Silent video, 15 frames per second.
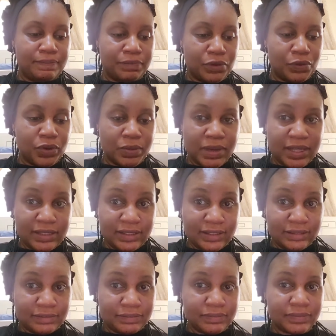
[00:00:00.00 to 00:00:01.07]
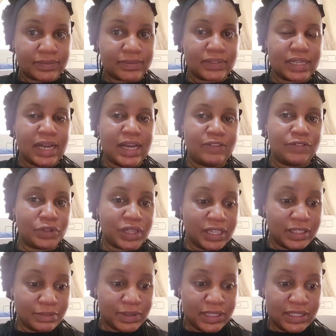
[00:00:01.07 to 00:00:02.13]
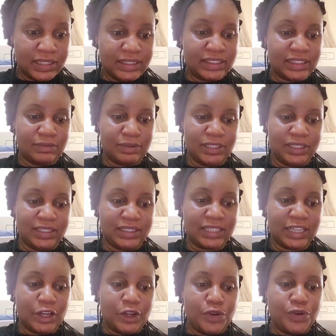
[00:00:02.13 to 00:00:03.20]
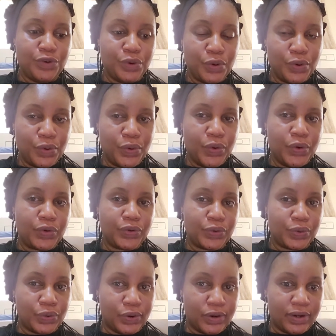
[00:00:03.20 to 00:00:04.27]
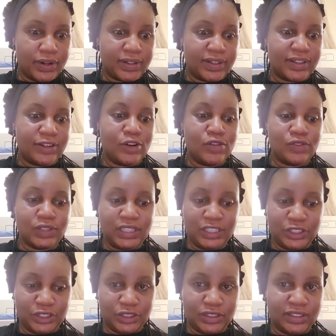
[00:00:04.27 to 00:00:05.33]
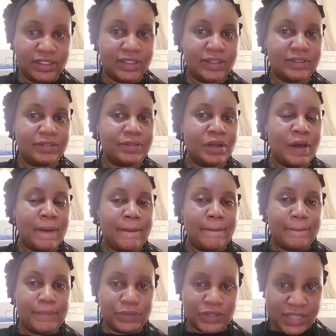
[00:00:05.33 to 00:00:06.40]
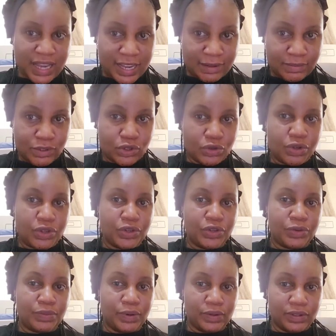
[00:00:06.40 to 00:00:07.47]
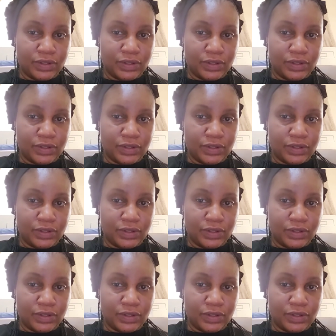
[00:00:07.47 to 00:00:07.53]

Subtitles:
women, I advocate, please and please know your ovulation times during the month,